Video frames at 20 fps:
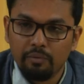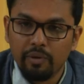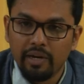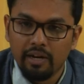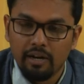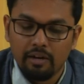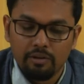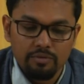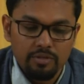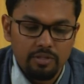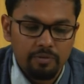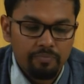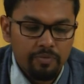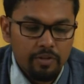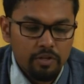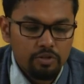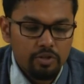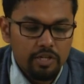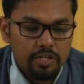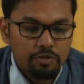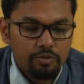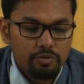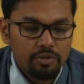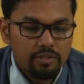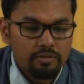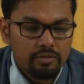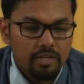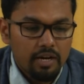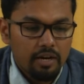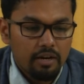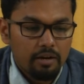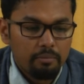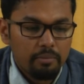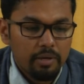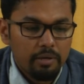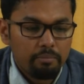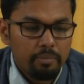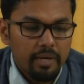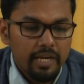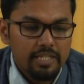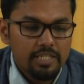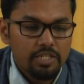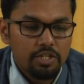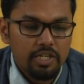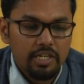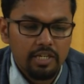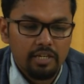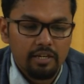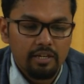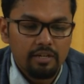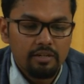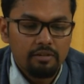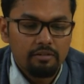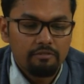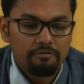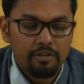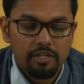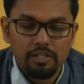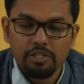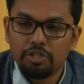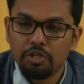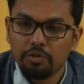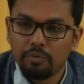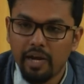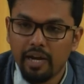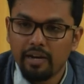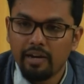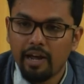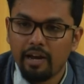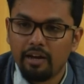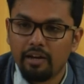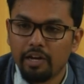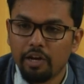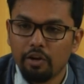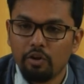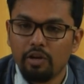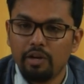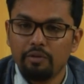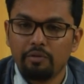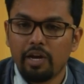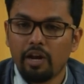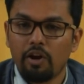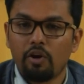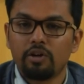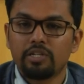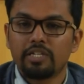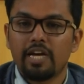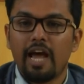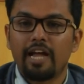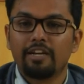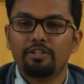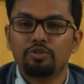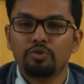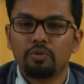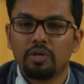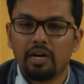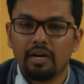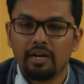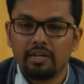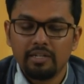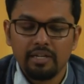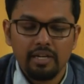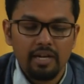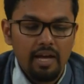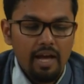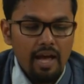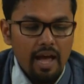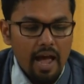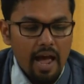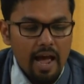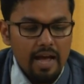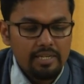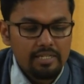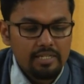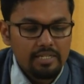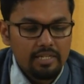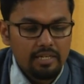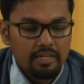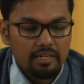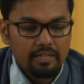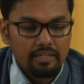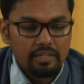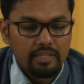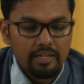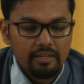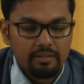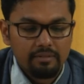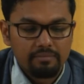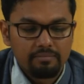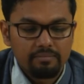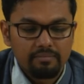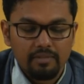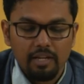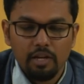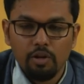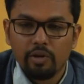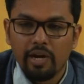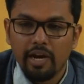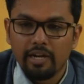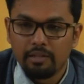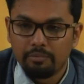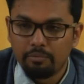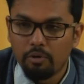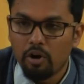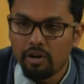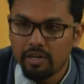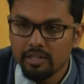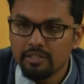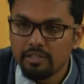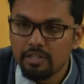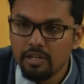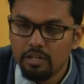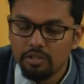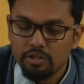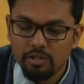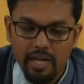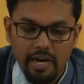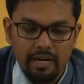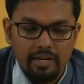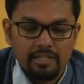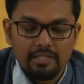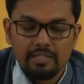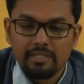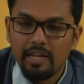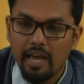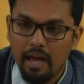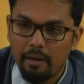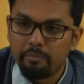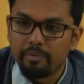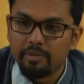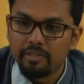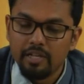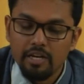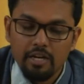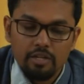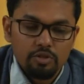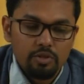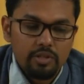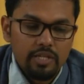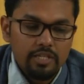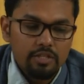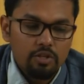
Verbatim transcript: way round. So, it could not be placed here first you can, can you cannot add to cart and then look at the product. So, that does not happen. So, this